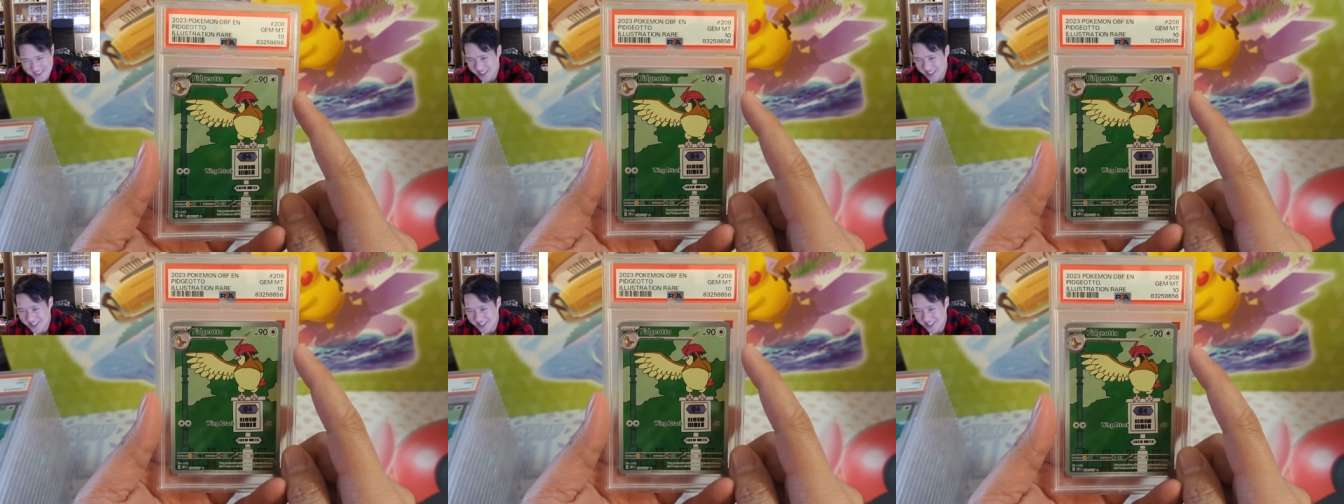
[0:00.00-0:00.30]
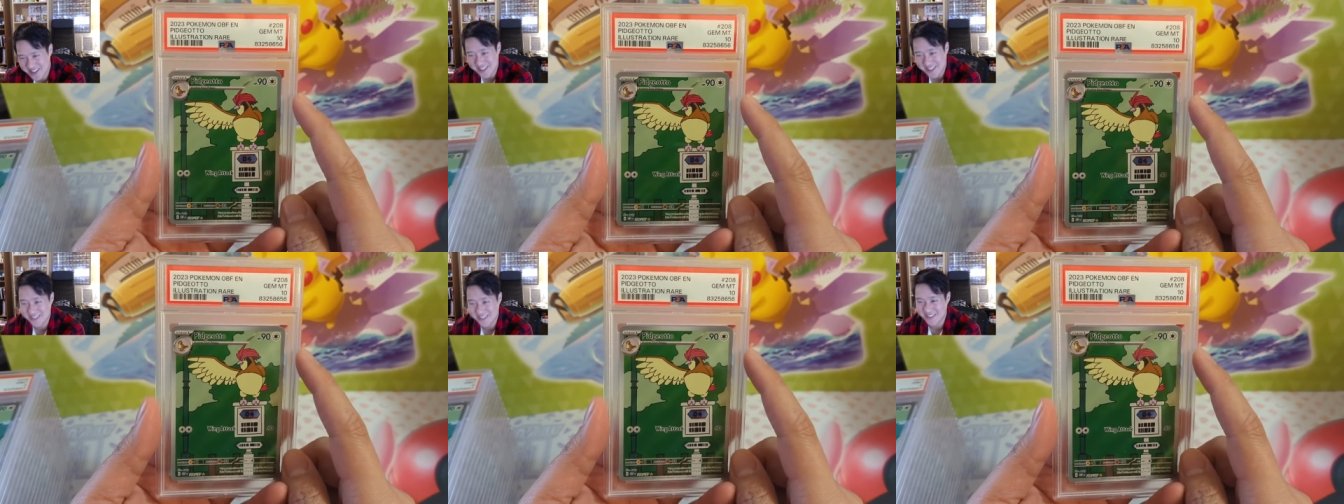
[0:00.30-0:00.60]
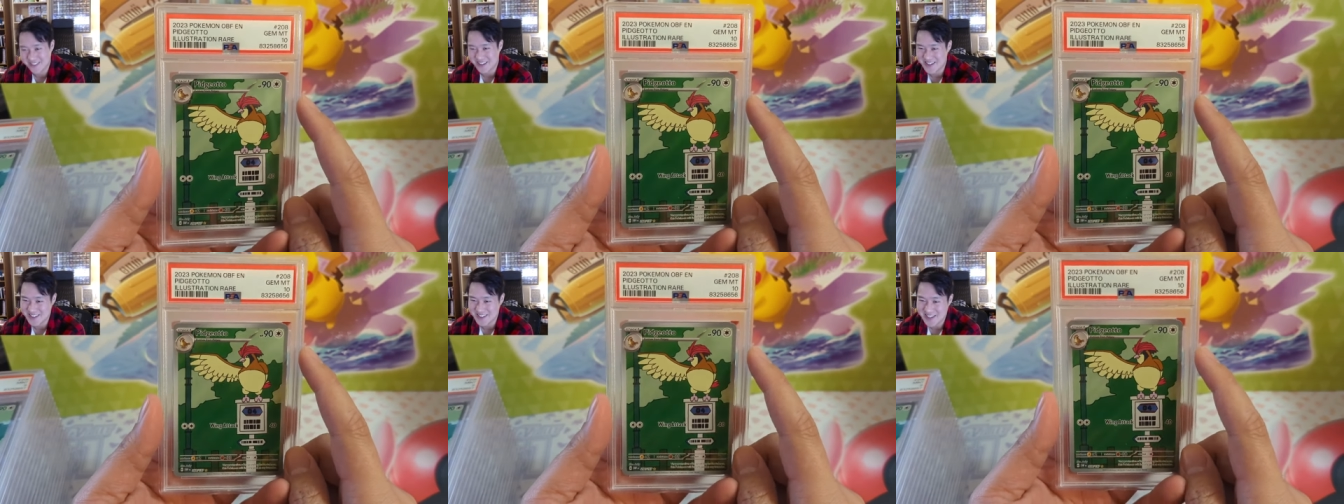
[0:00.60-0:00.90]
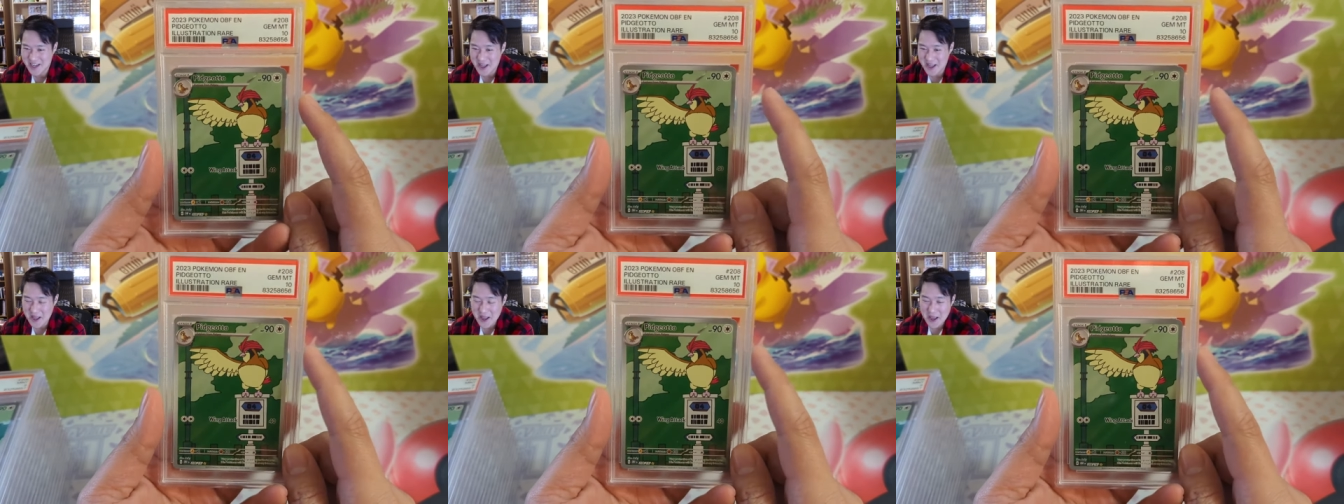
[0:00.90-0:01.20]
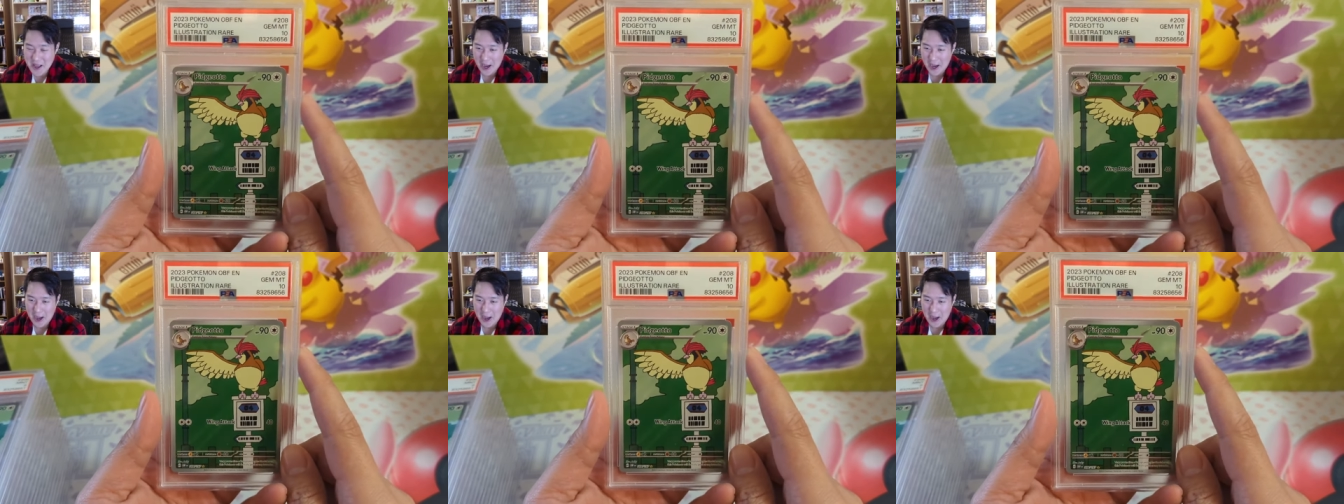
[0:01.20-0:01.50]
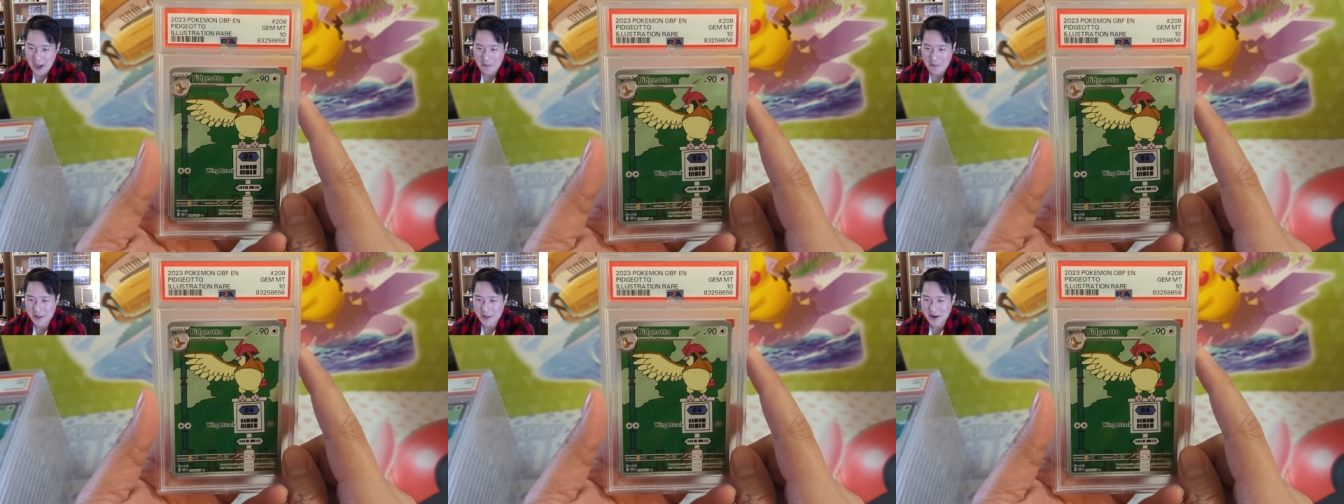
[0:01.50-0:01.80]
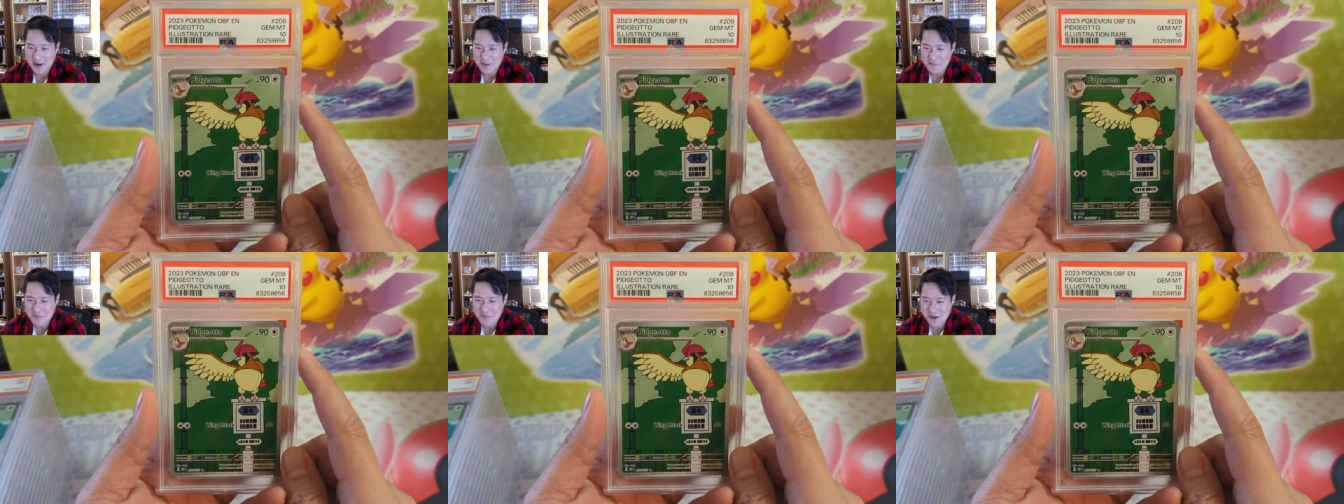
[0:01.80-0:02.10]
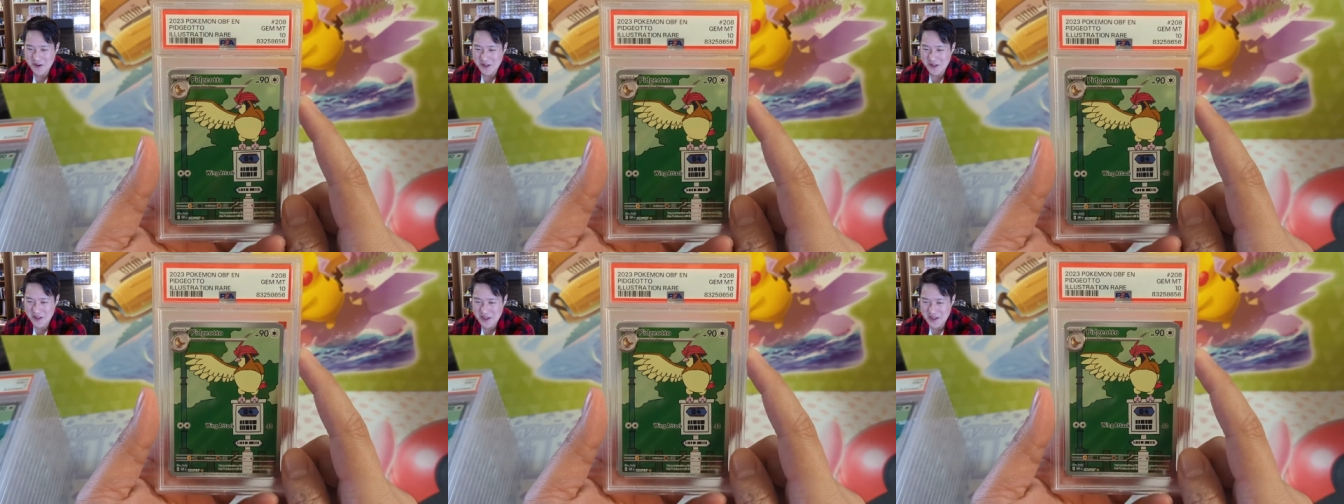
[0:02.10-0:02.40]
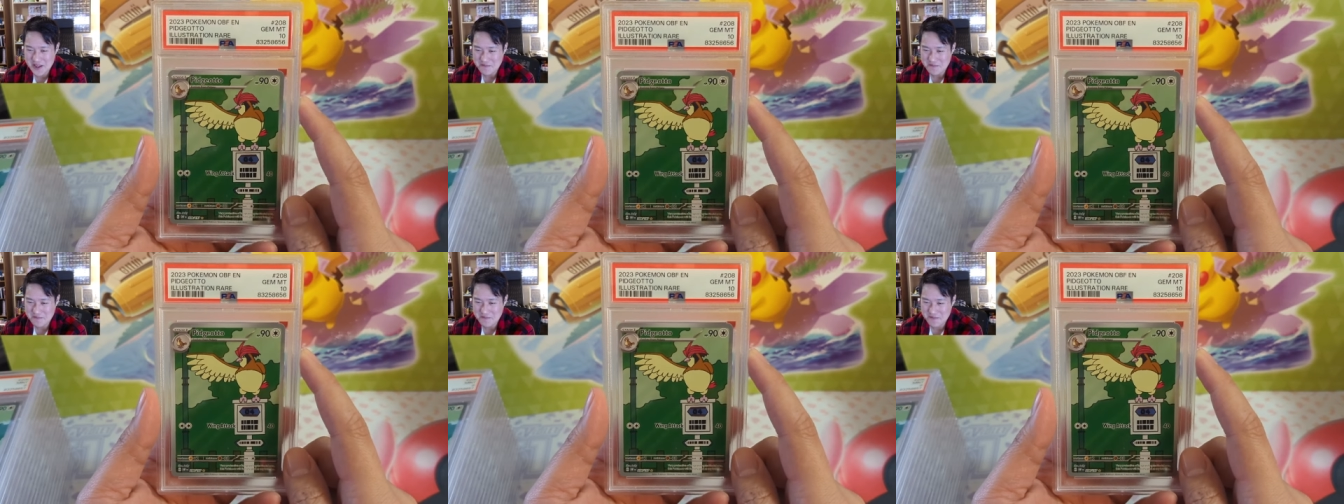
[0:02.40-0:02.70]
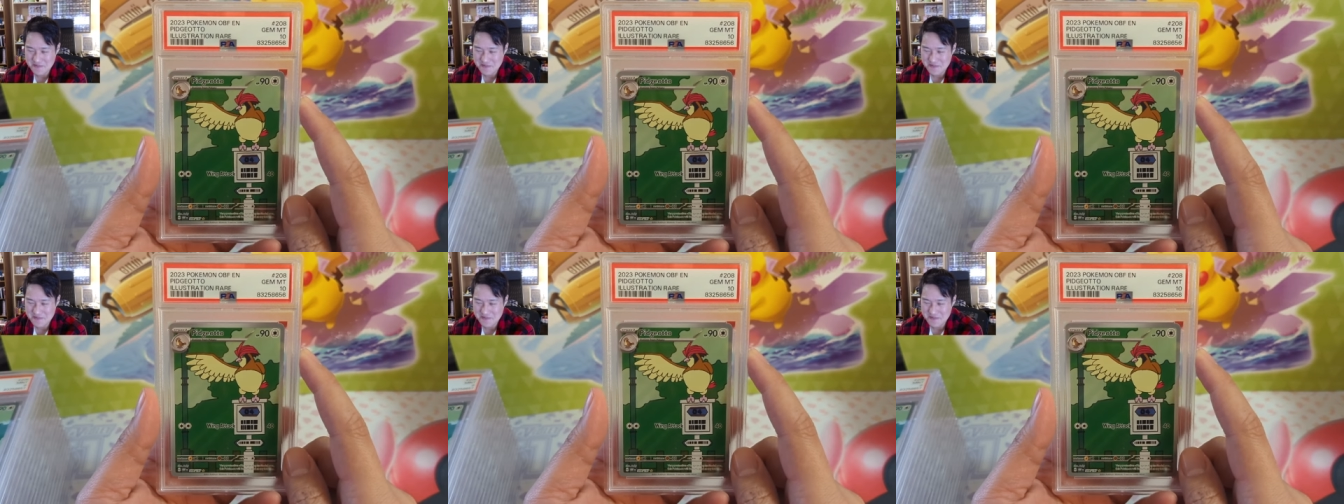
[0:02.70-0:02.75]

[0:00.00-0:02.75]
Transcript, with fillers: any of the good ones. Uh, but I'm really,